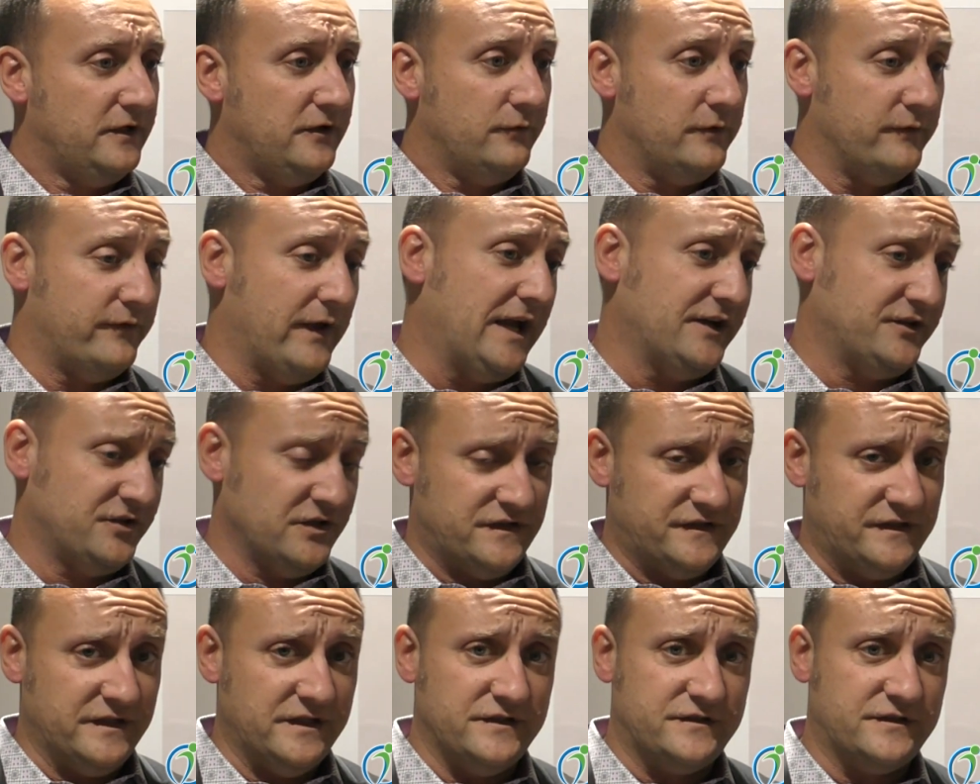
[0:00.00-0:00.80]
We've
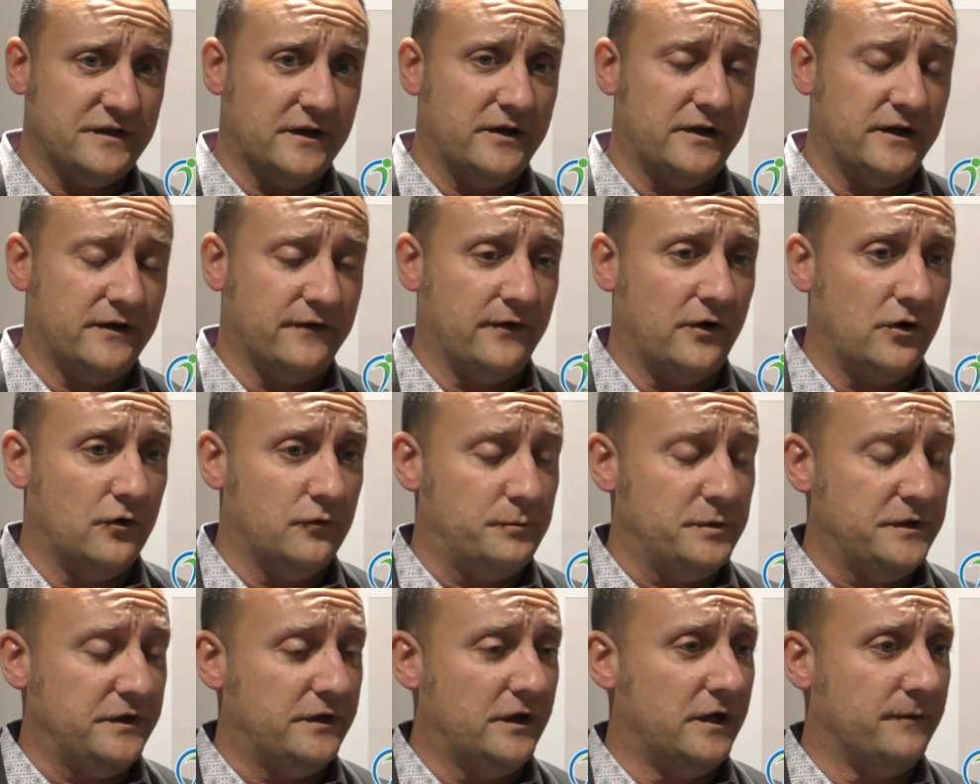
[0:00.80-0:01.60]
actually since
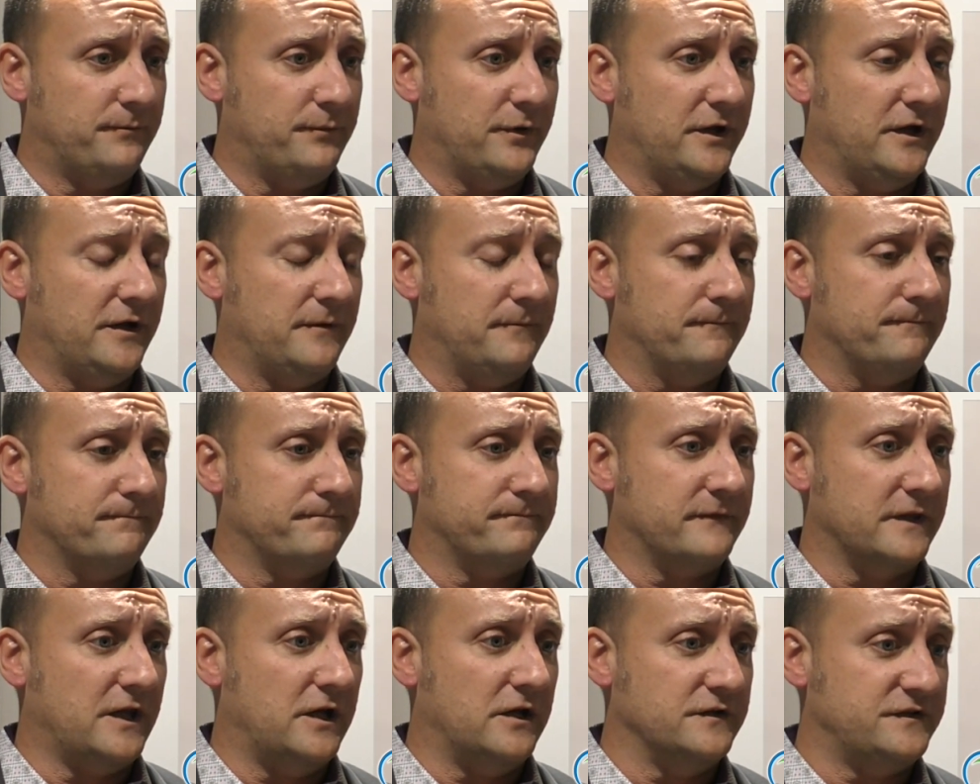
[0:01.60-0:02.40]
opened up
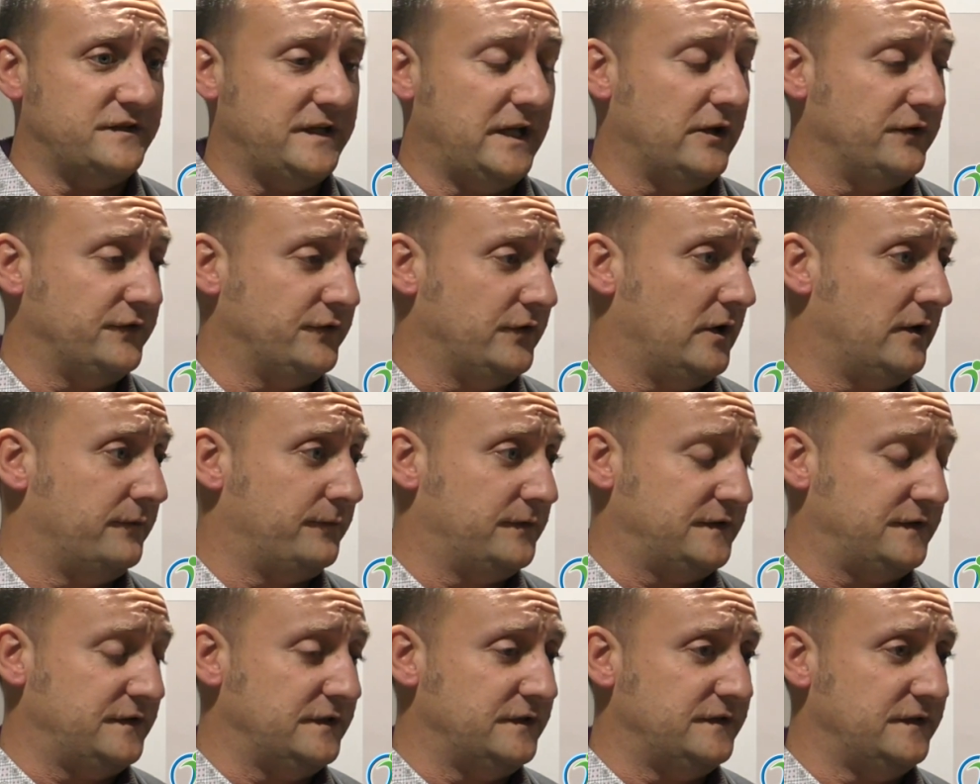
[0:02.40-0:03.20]
sales
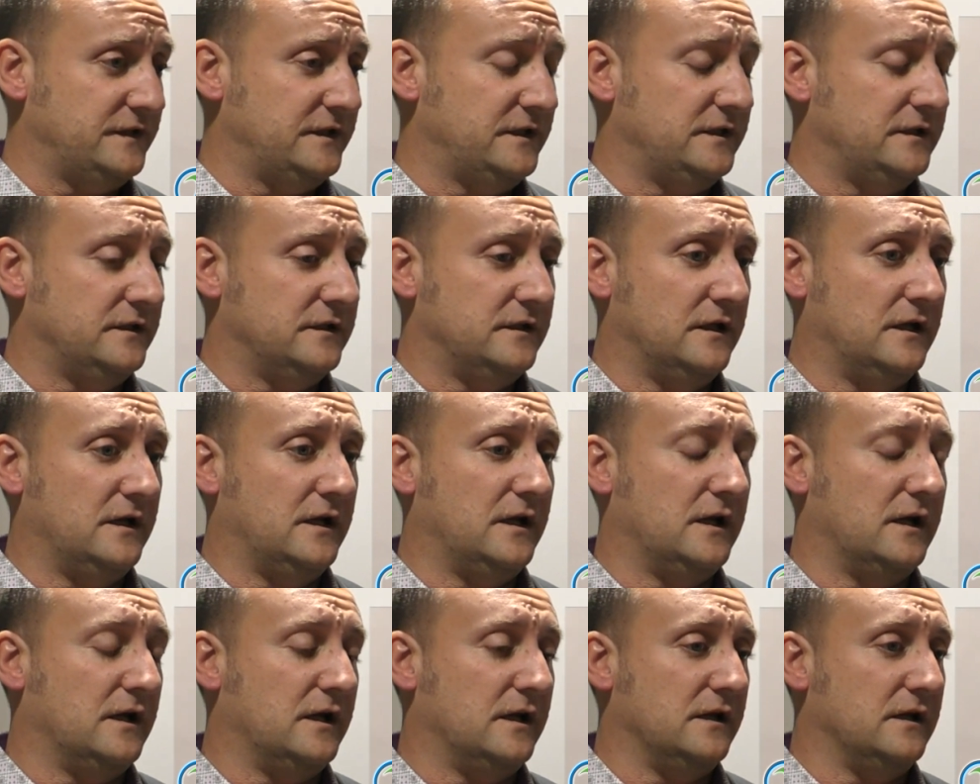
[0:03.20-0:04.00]
offices in
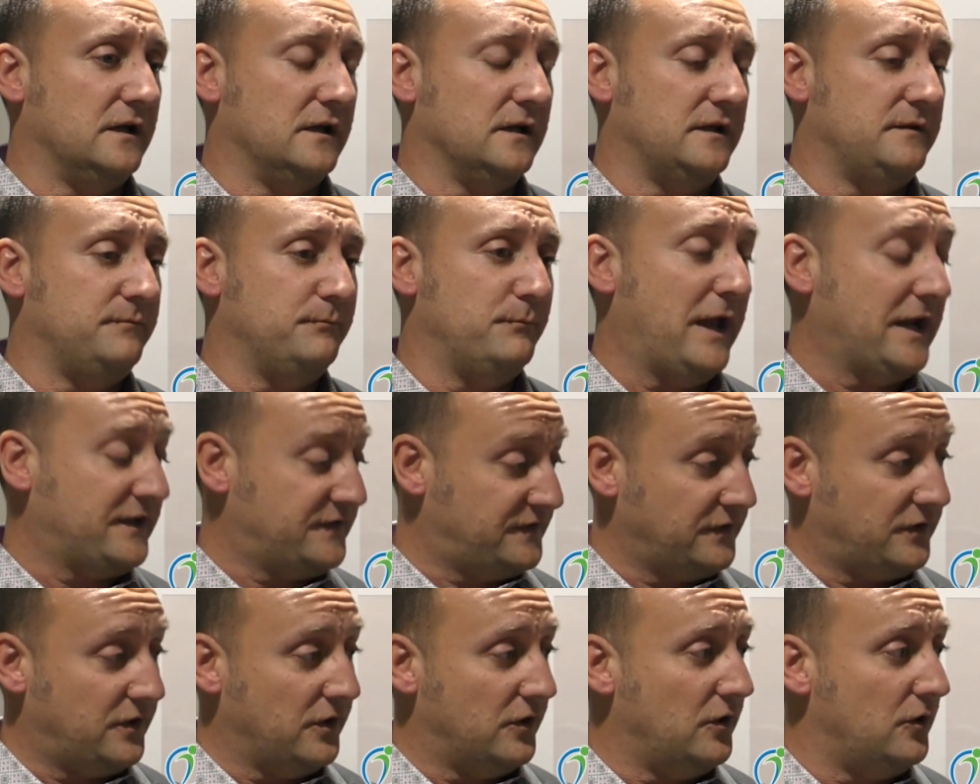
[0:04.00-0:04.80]

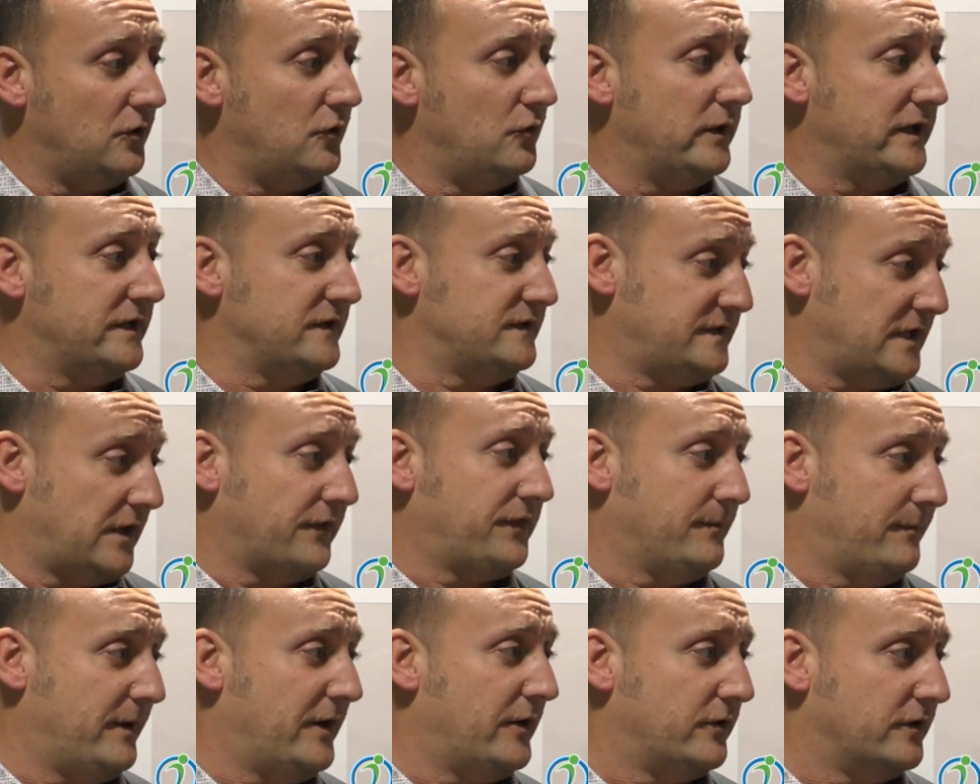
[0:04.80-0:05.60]
Mexico and
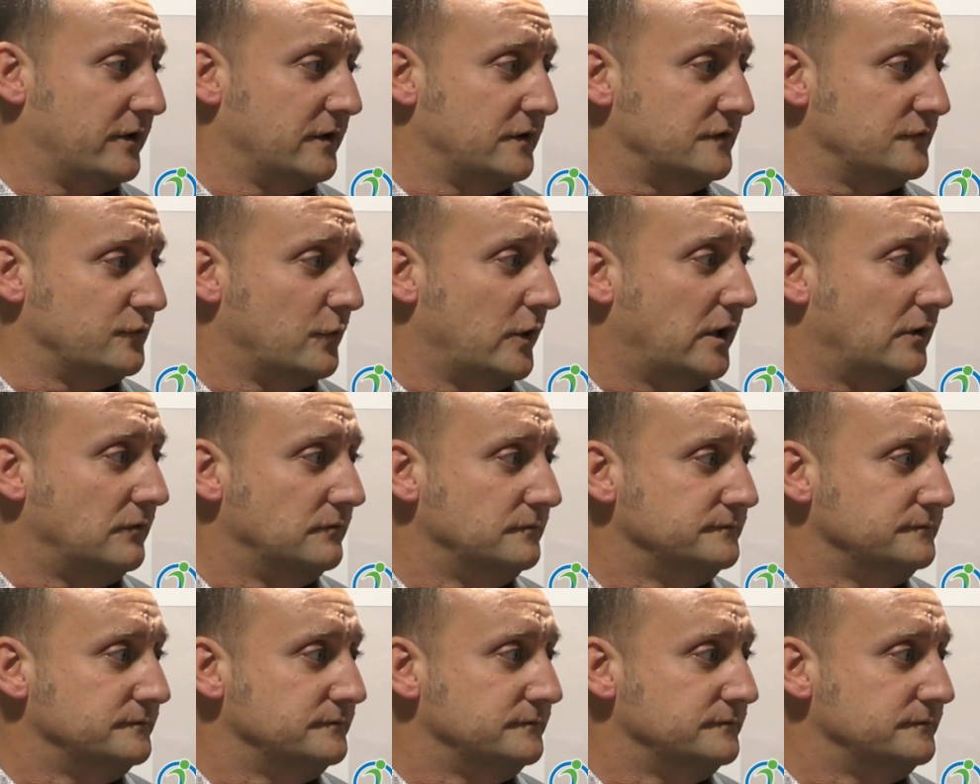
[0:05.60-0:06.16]
South America as well.